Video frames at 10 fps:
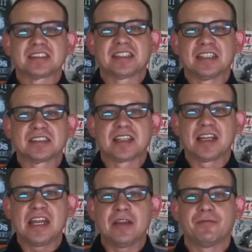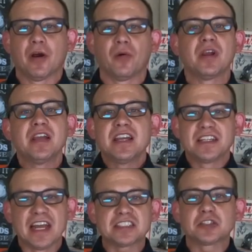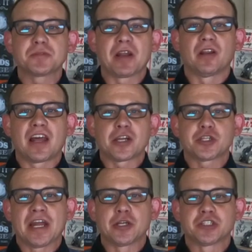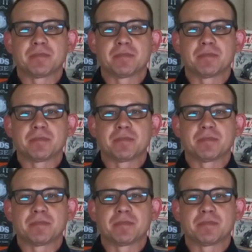since the Evo? Yes, there's been a lot of changes